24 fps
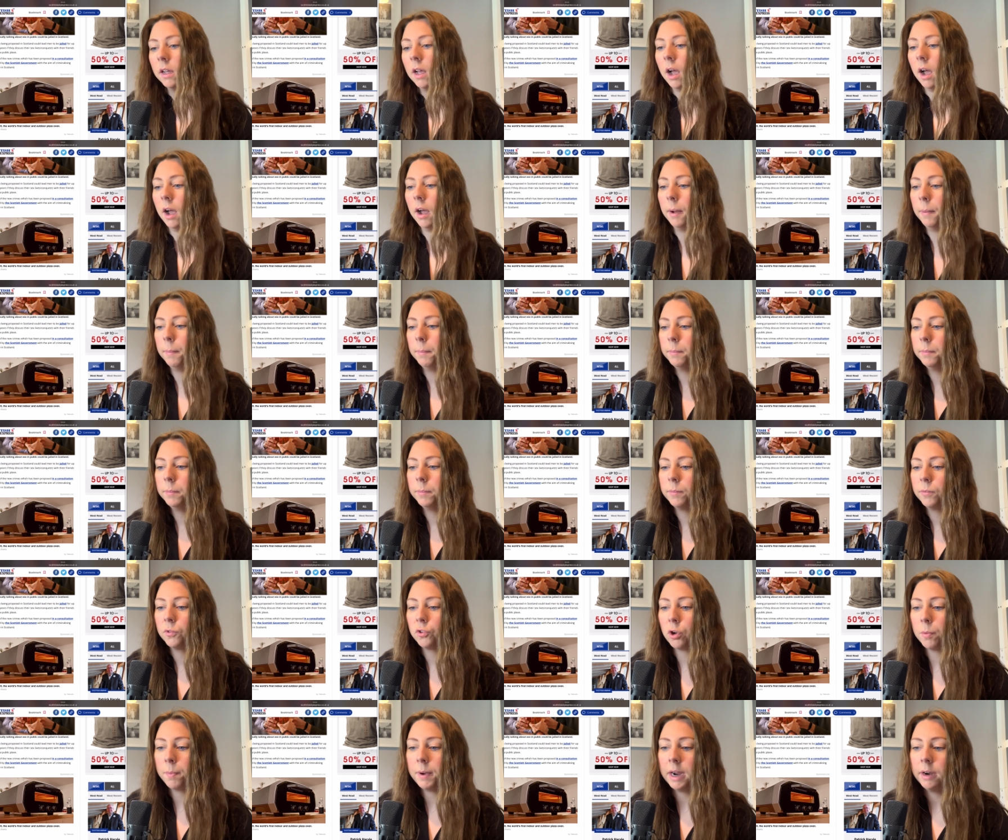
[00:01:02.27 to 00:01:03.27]
Um,
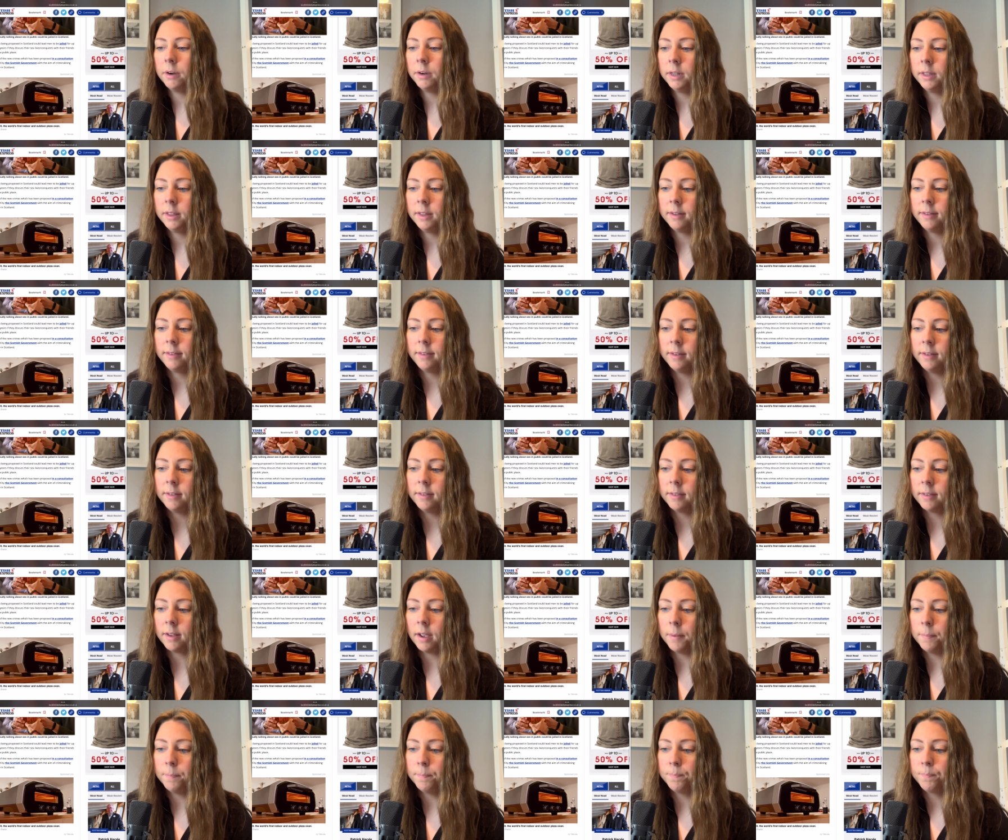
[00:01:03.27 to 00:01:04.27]
so apparently, this is
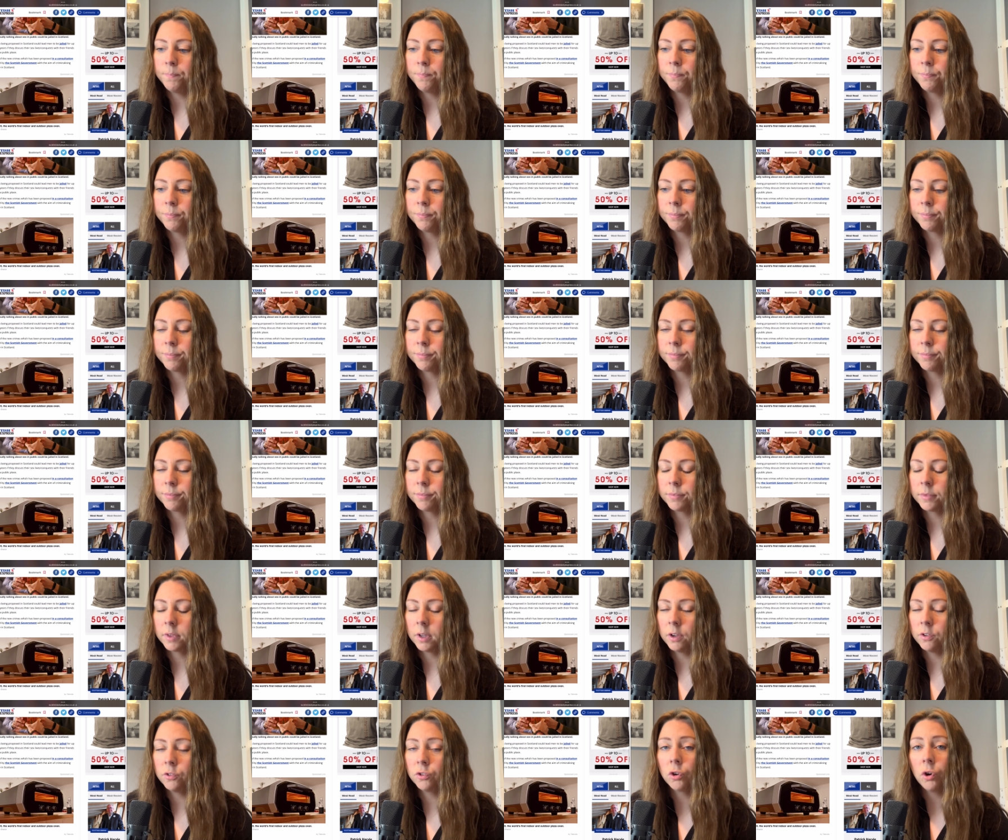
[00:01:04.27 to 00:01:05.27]
um,
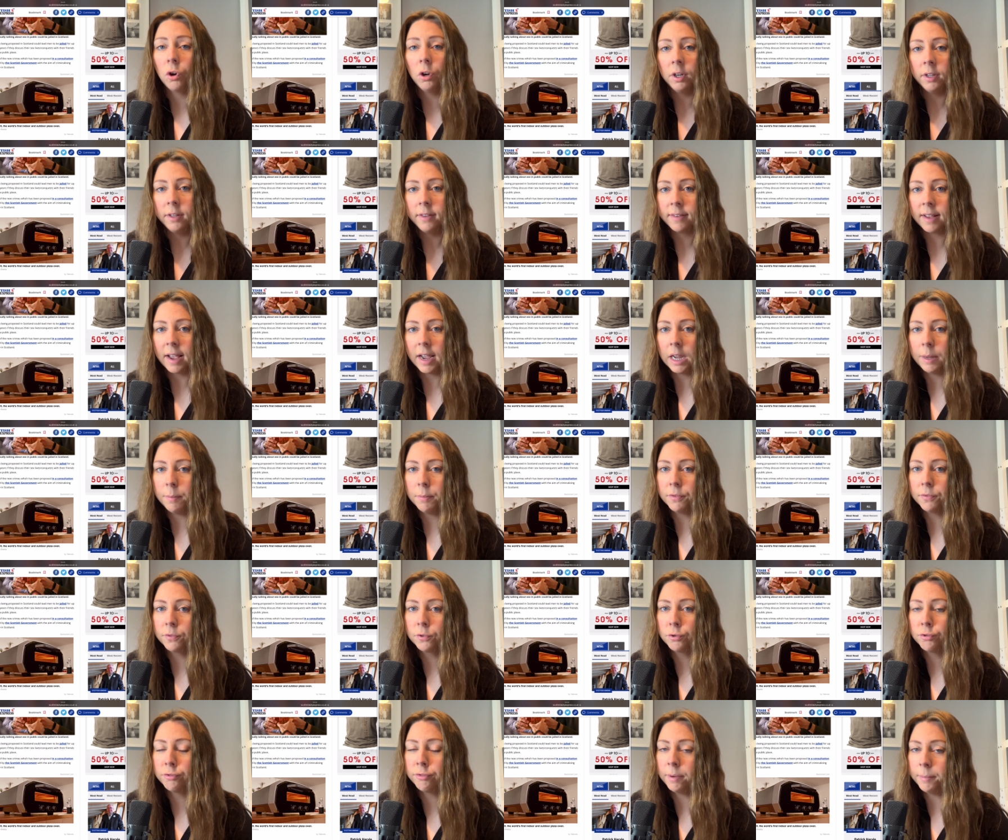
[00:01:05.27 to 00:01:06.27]
Scotland's aim
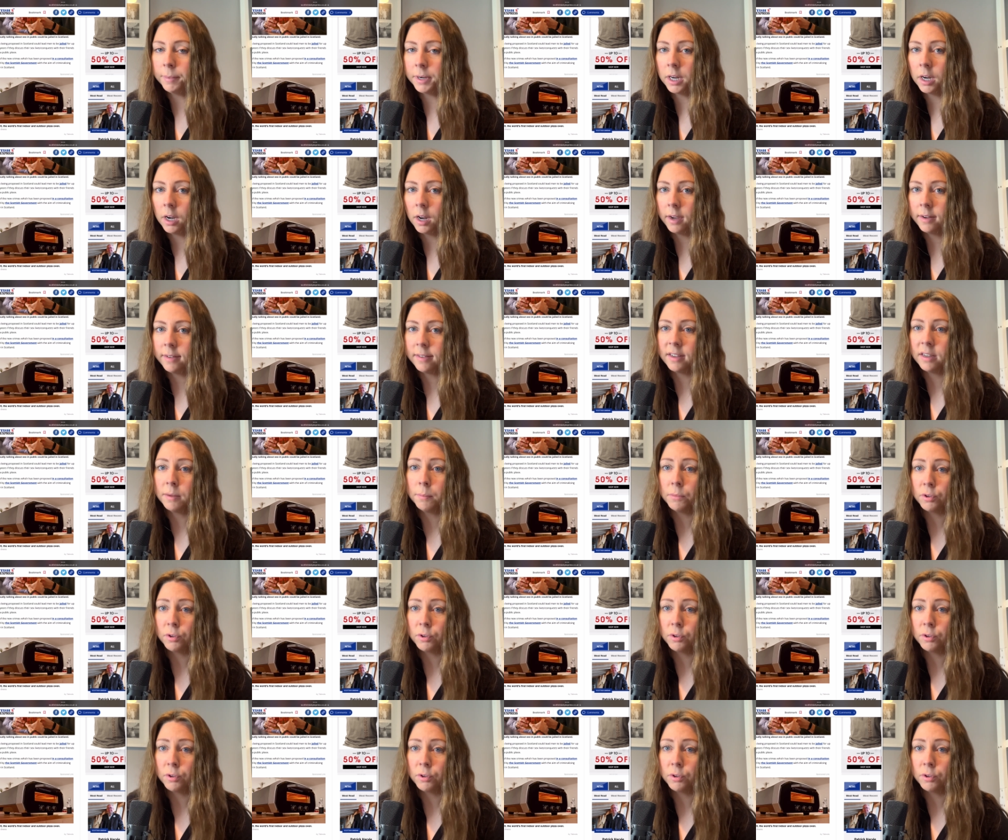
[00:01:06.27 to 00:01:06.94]
of criminalising